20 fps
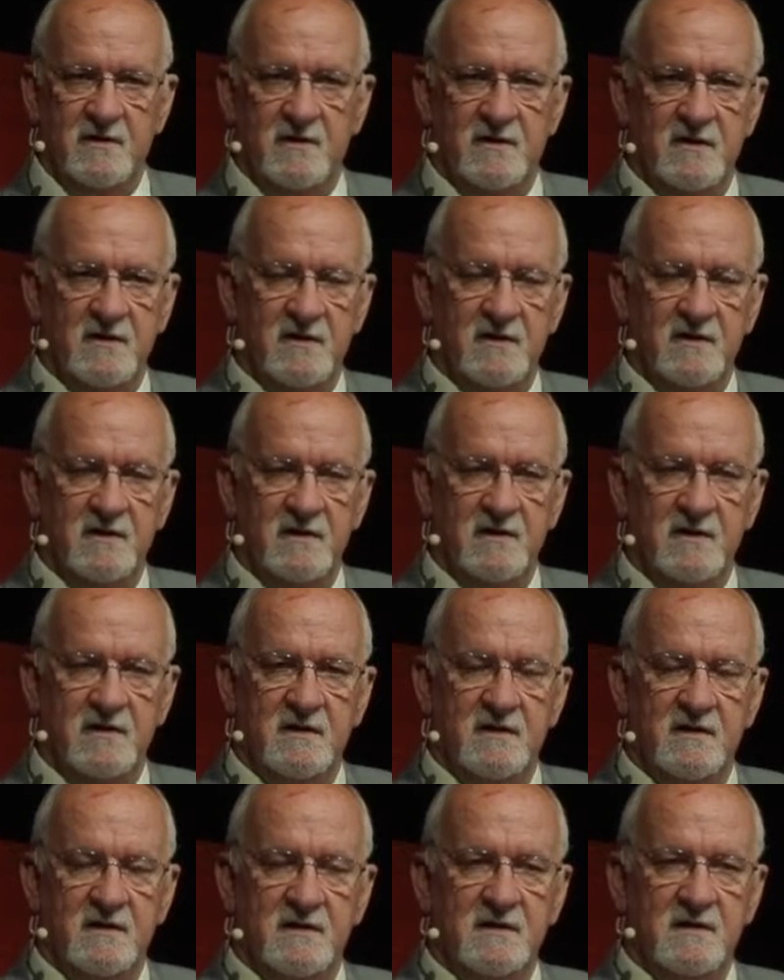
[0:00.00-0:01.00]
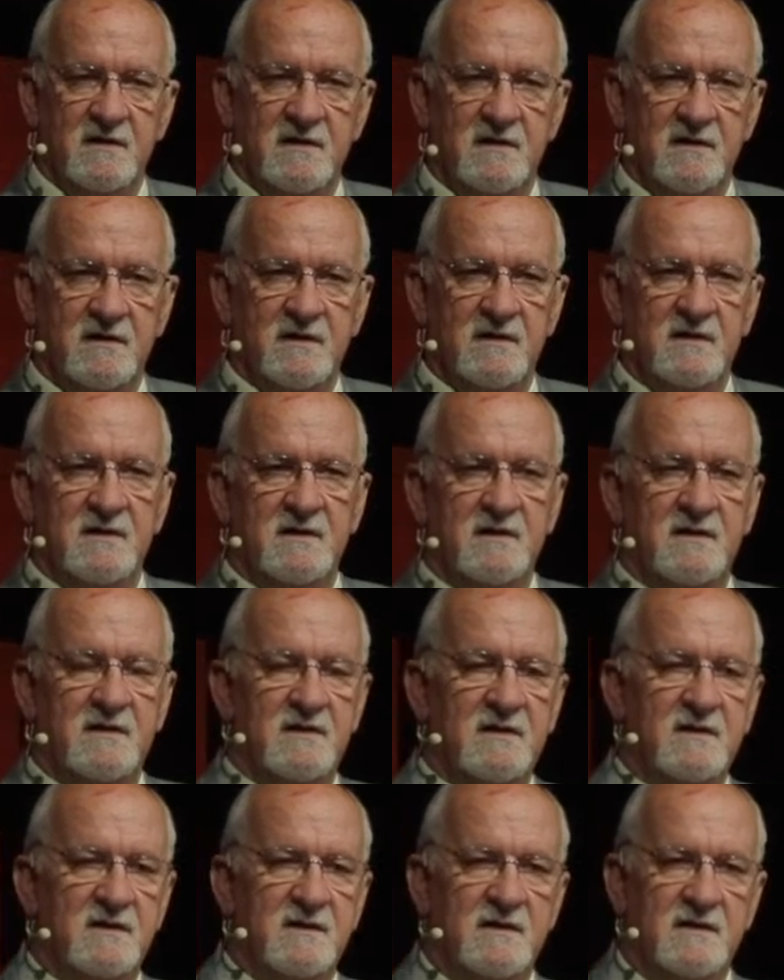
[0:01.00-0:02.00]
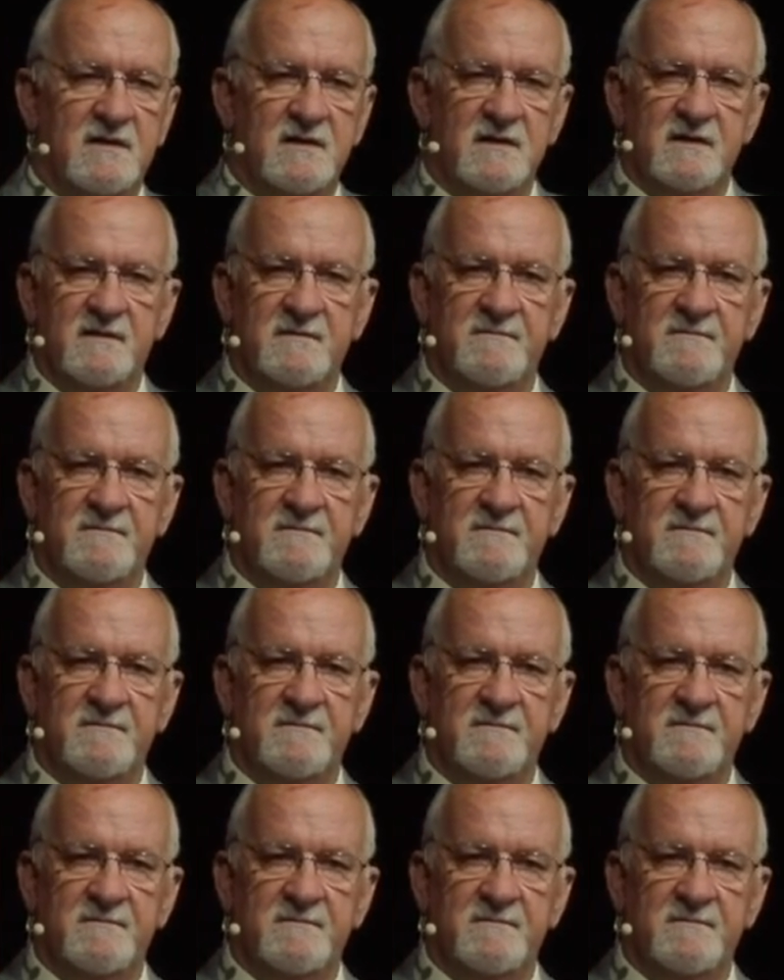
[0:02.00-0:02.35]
[no speech]